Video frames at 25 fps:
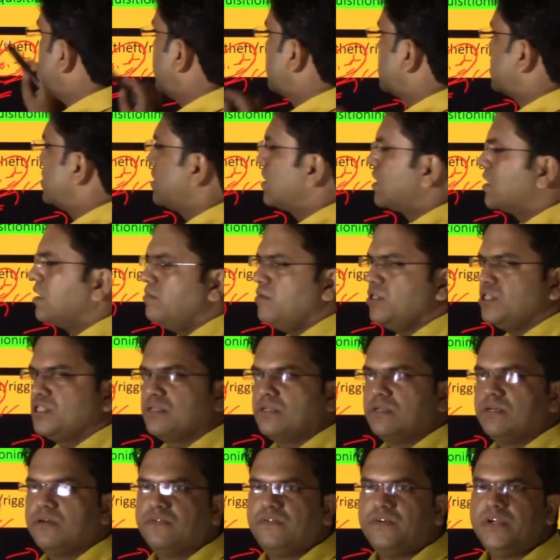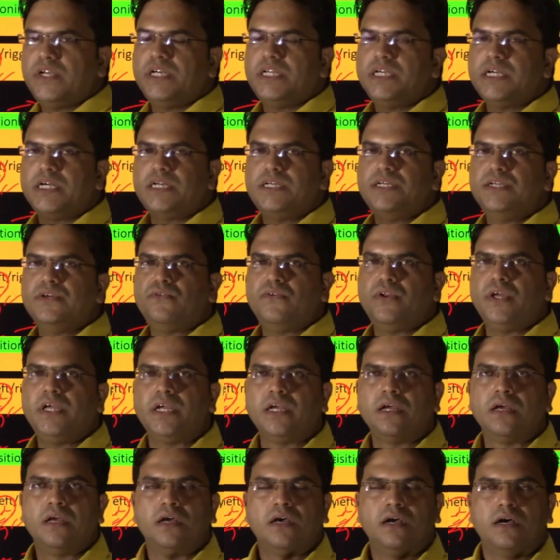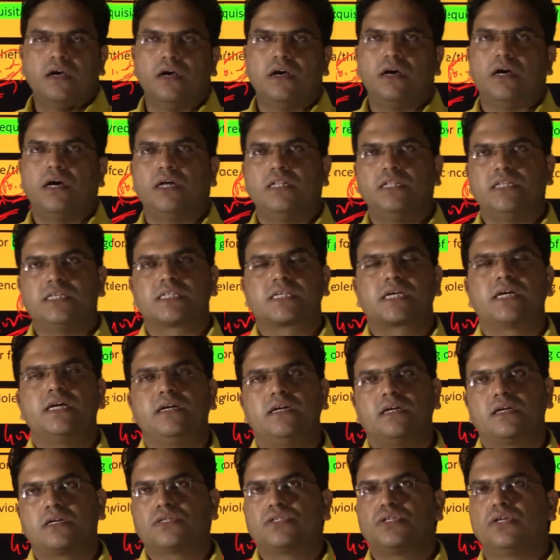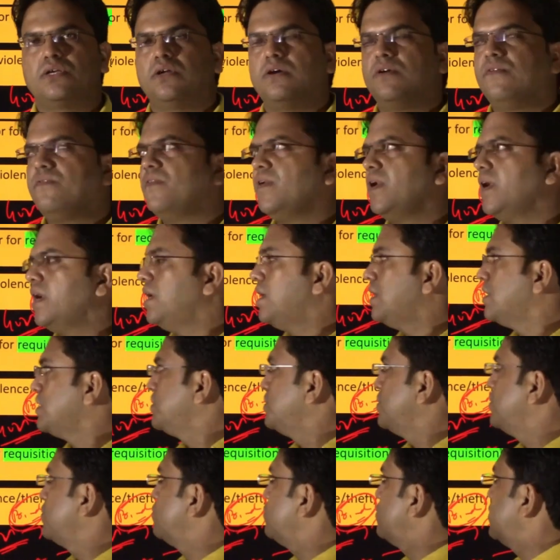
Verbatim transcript: Election Commission of India during Uh, this conduction of election.